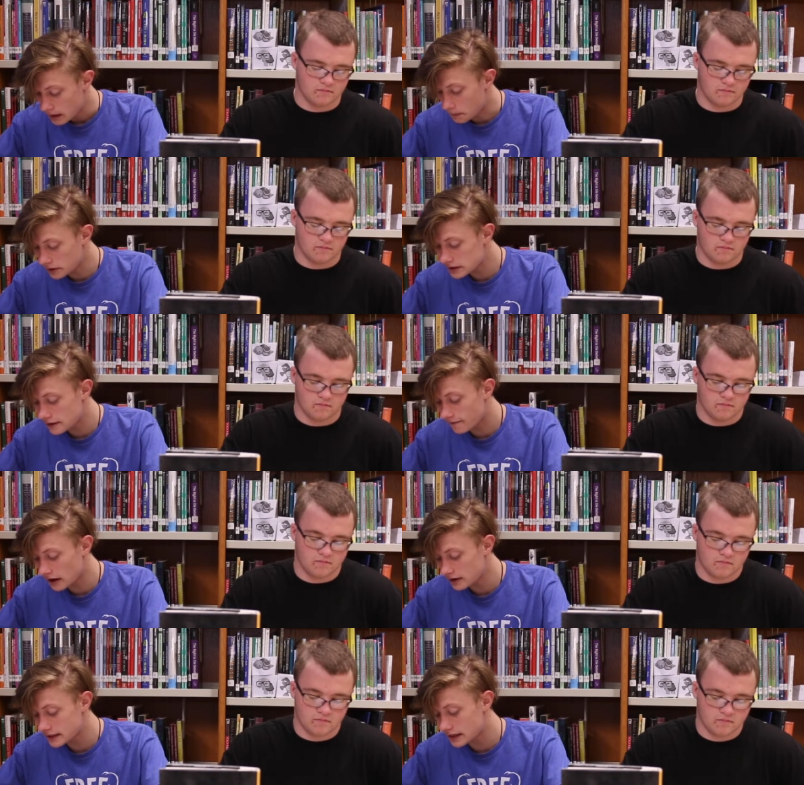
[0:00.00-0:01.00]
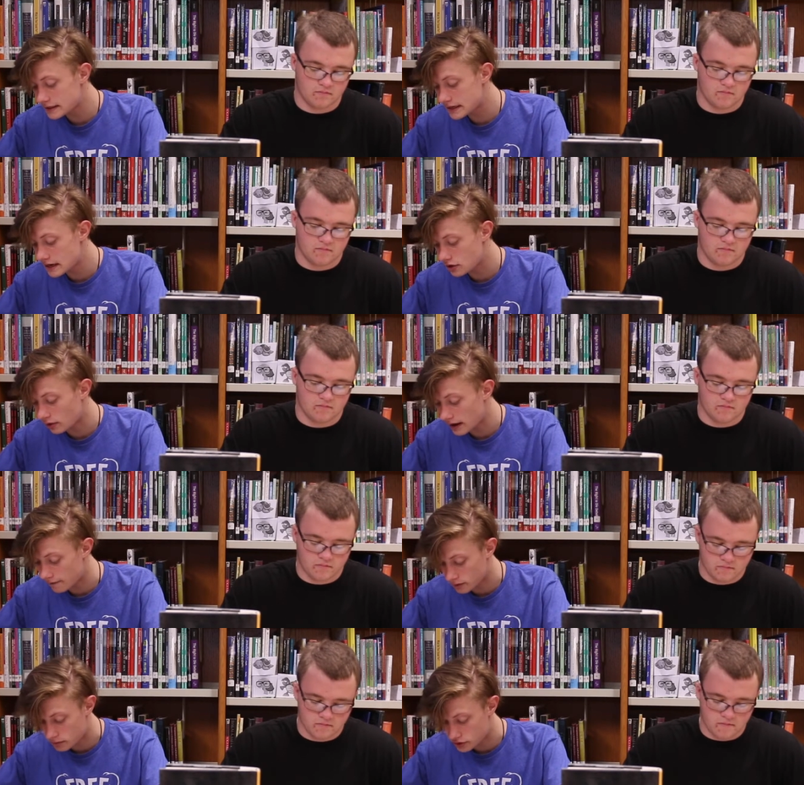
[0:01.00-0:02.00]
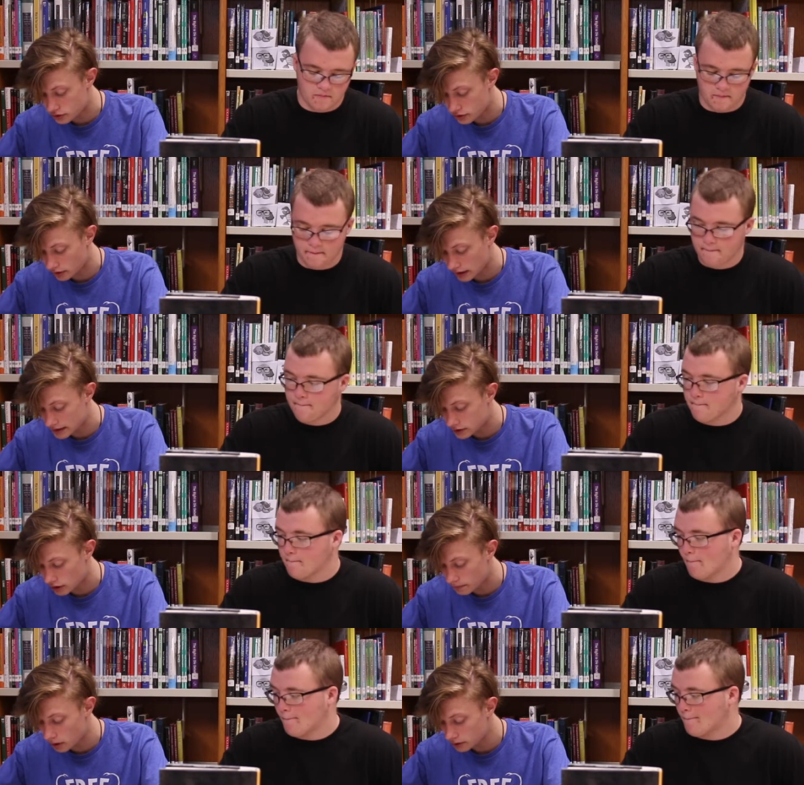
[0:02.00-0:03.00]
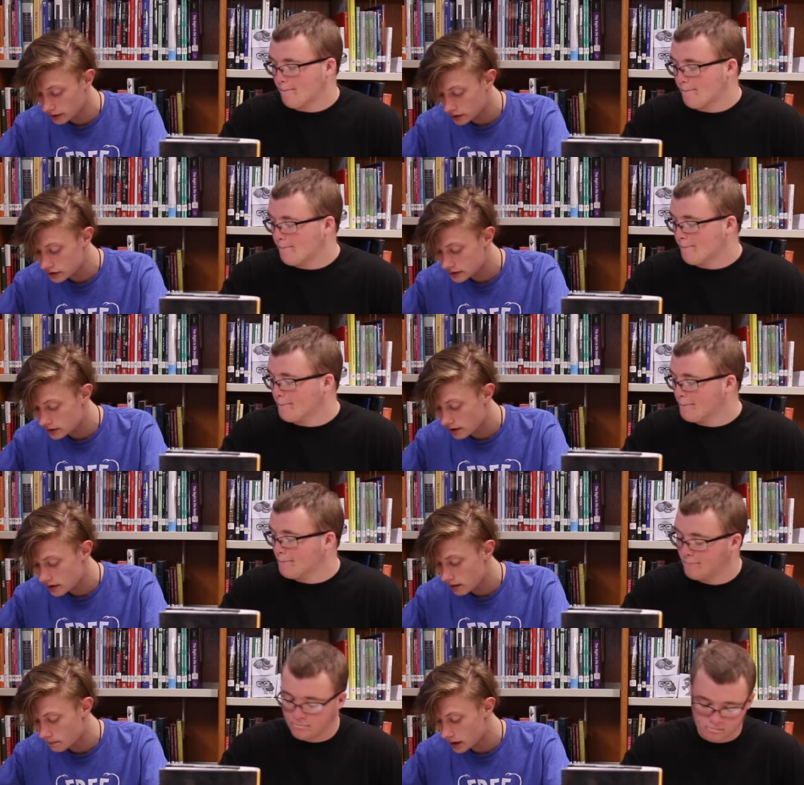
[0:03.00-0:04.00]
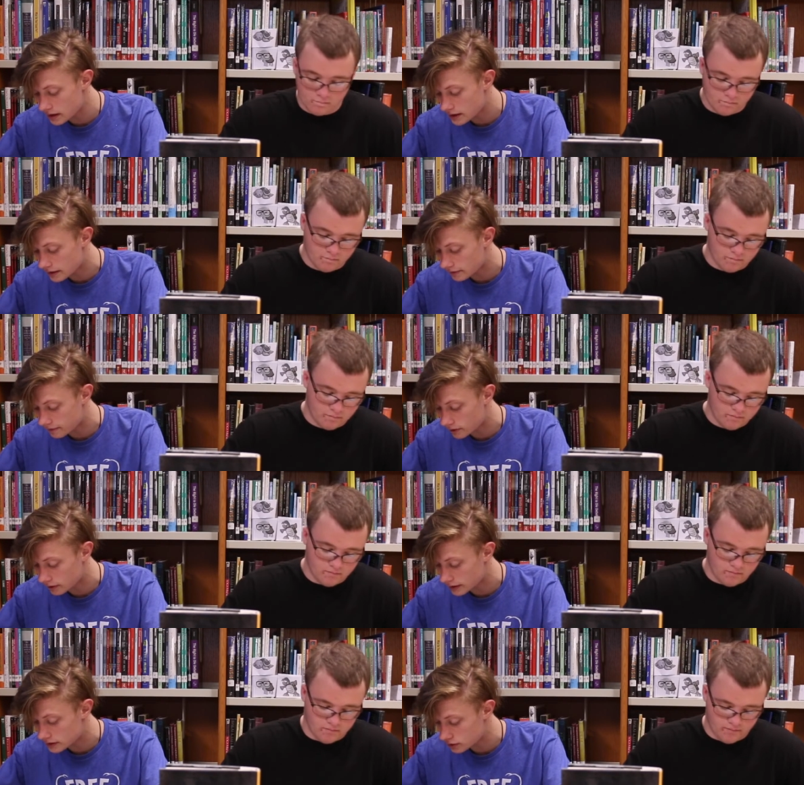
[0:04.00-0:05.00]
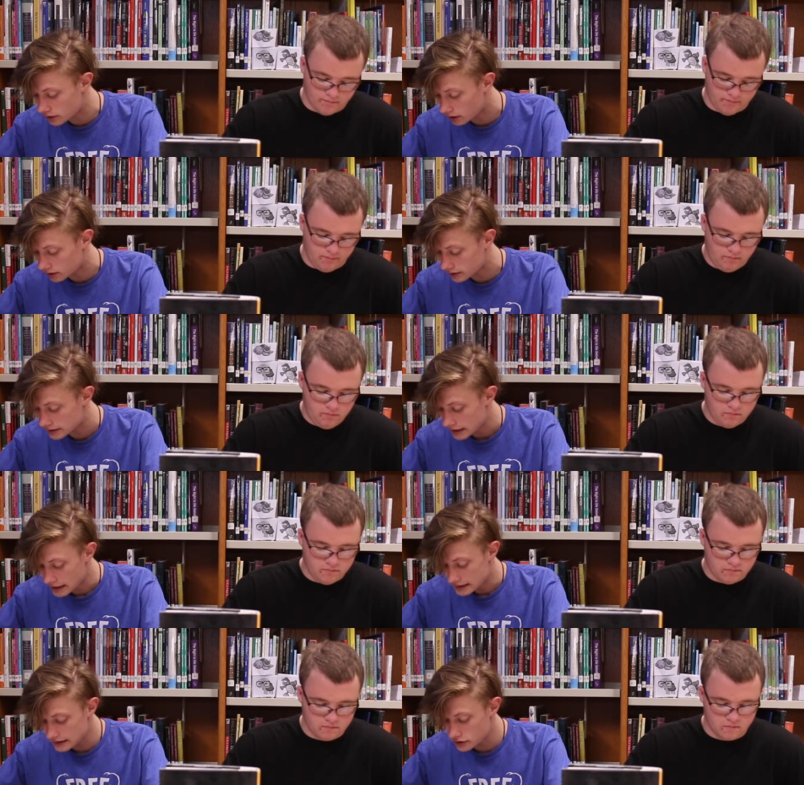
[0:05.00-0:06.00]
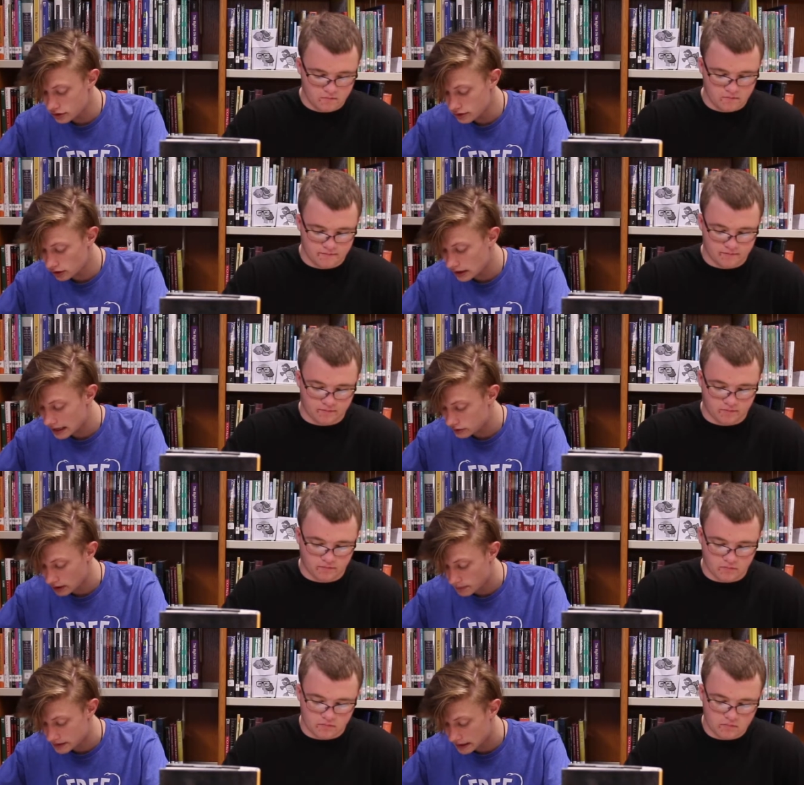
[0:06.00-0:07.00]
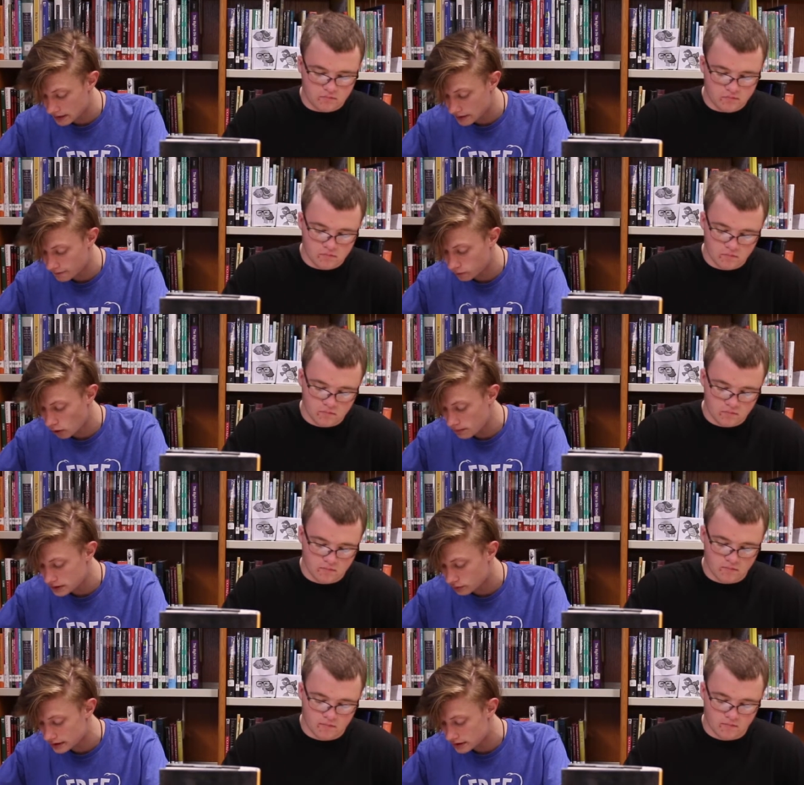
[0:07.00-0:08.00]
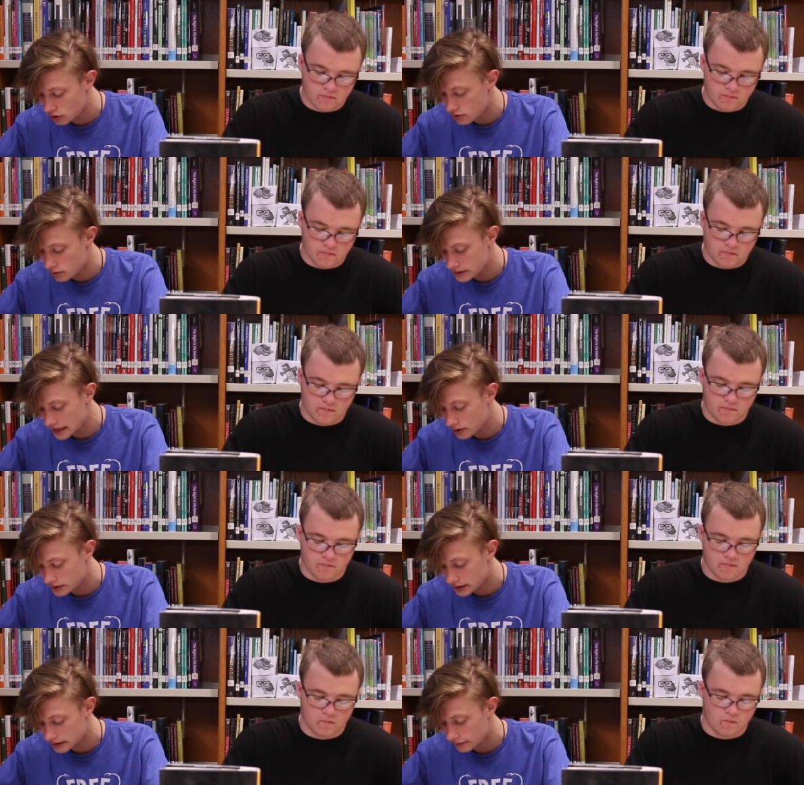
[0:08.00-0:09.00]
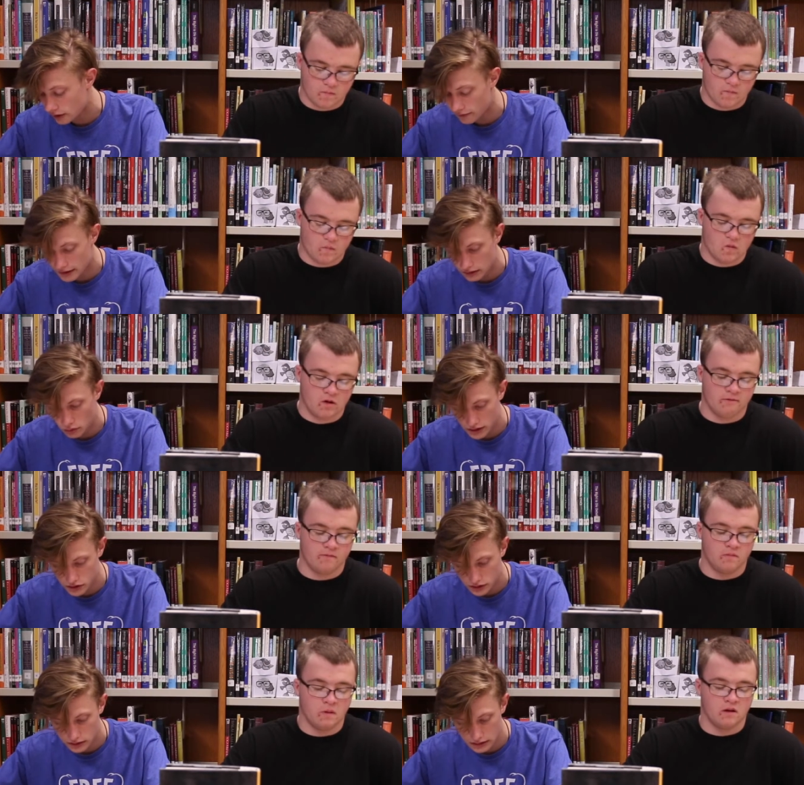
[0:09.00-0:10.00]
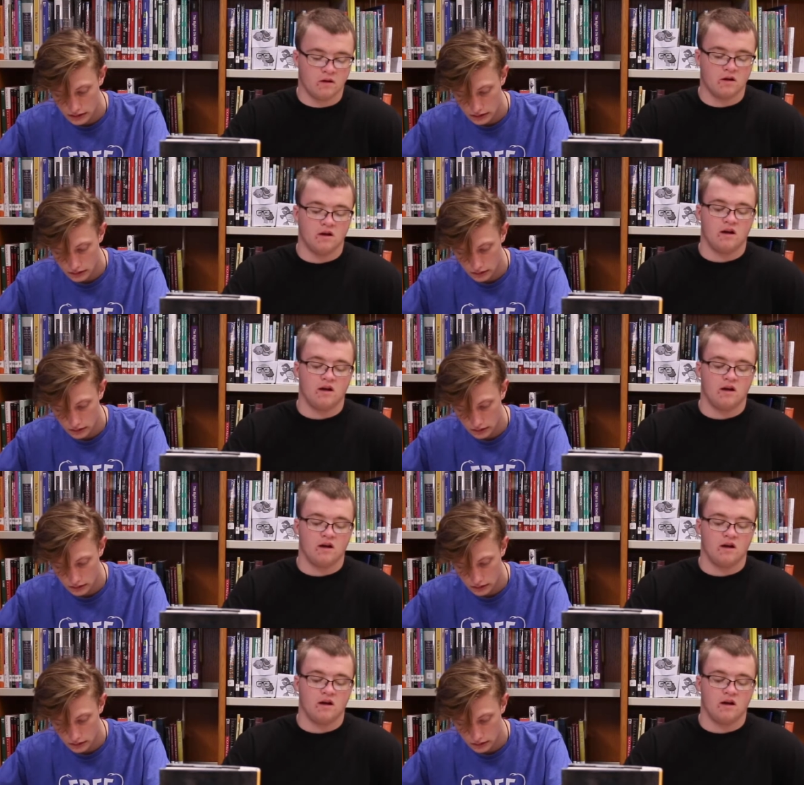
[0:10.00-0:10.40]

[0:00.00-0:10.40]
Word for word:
Speaker 1: Purchase a Valentine's Day gram from the junior class during both lunches starting on Monday for only $2. See a junior class representative or Miss Riccio in room 1006 if you have any questions.